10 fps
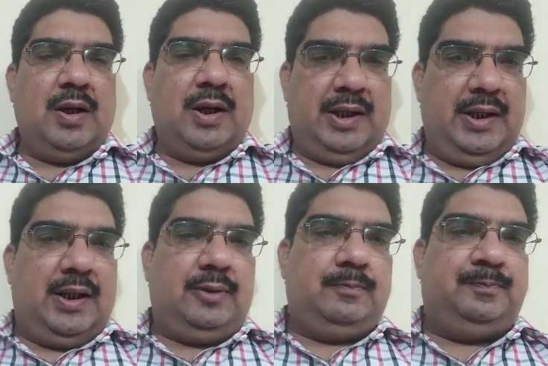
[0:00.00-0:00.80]

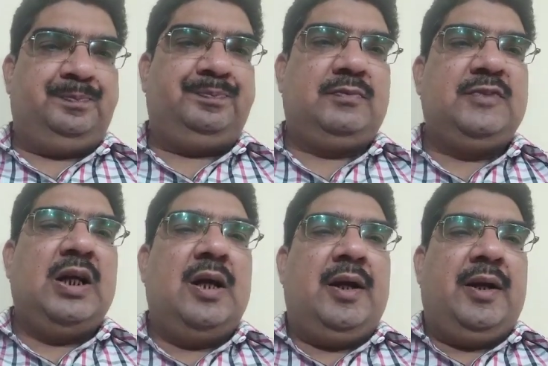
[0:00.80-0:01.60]
Here,
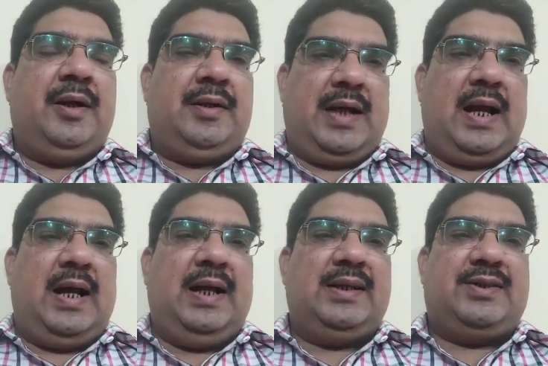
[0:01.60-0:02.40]

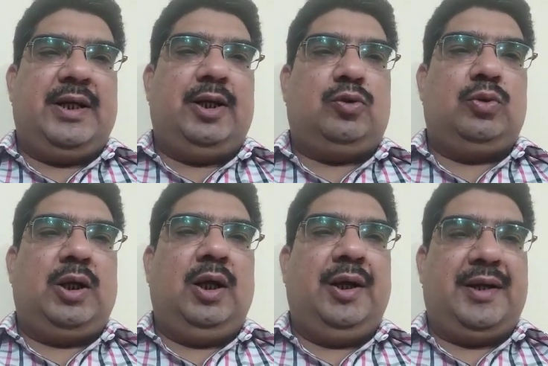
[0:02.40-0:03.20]
Dala has saying to
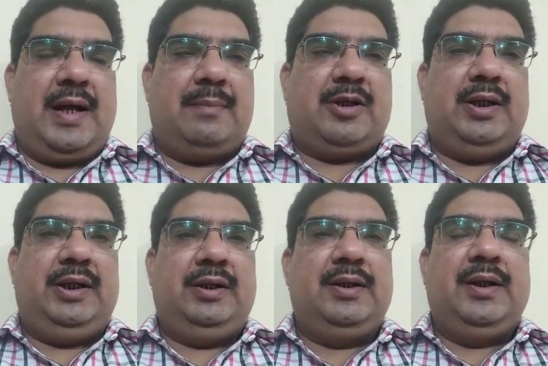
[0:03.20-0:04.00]
the
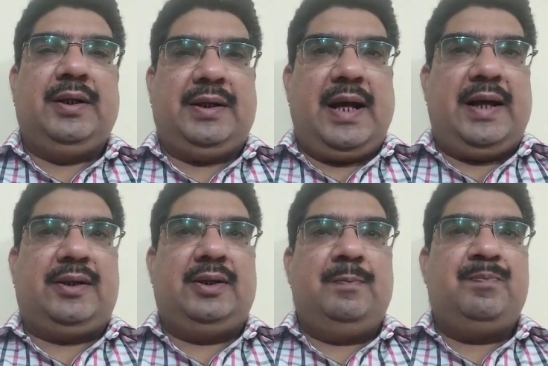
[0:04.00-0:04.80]
Ramkali that